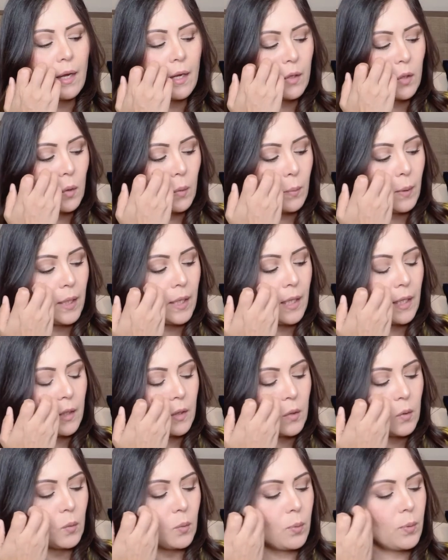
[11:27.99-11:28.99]
You begin
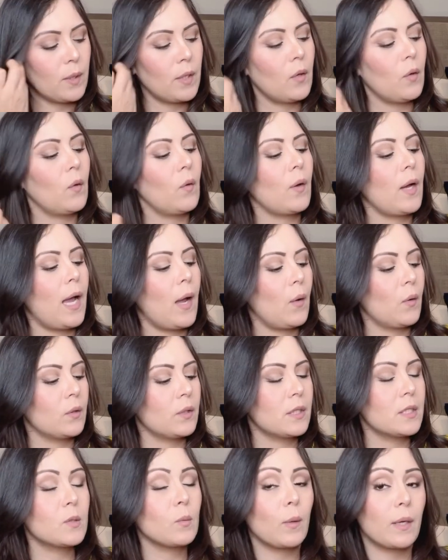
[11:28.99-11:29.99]
to feel how
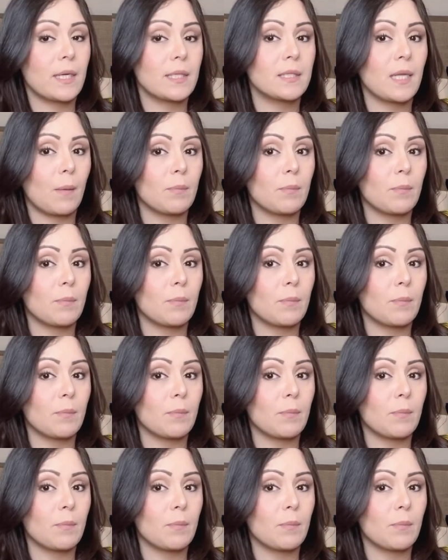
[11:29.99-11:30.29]
this one is